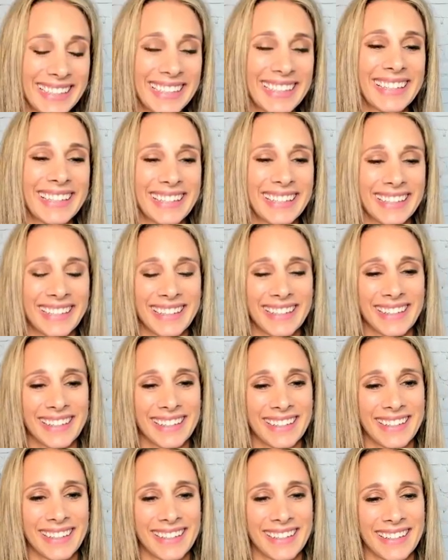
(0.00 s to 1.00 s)

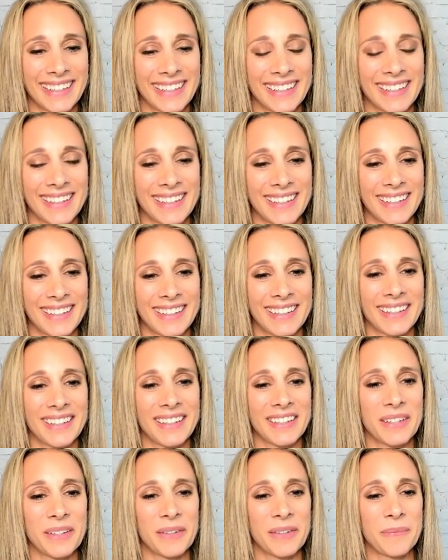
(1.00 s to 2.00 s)

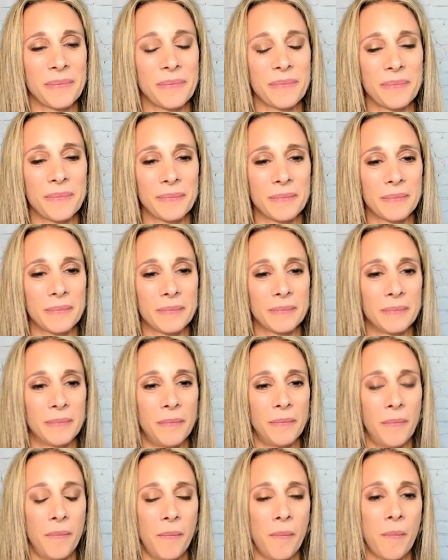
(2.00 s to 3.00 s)

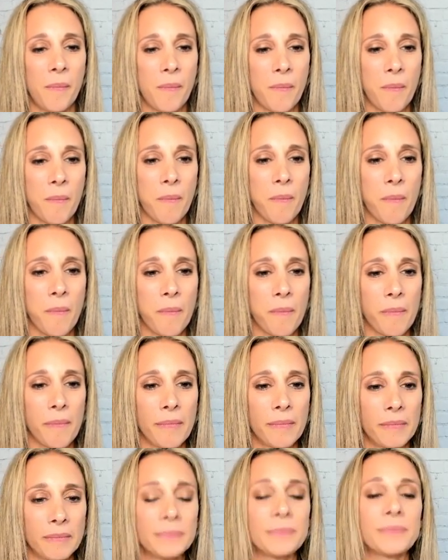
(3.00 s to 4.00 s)

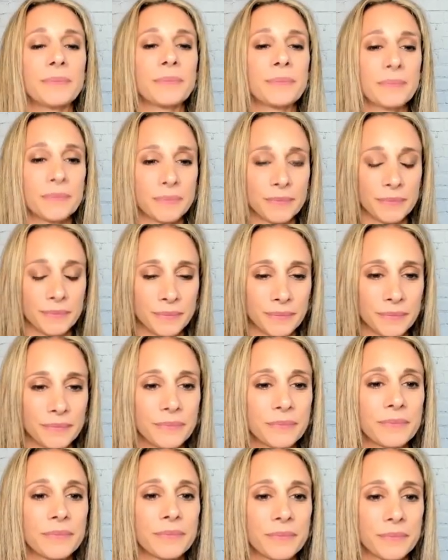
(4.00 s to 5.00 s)

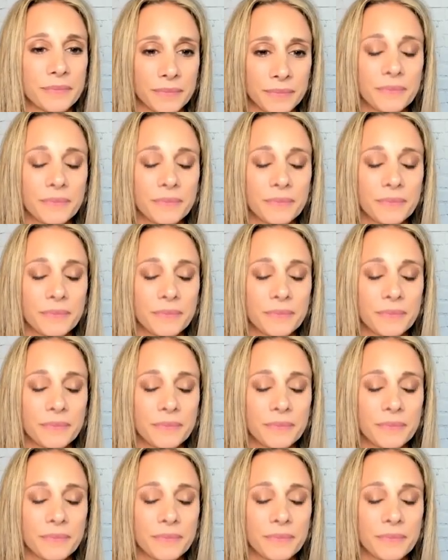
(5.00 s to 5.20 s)
(not speaking)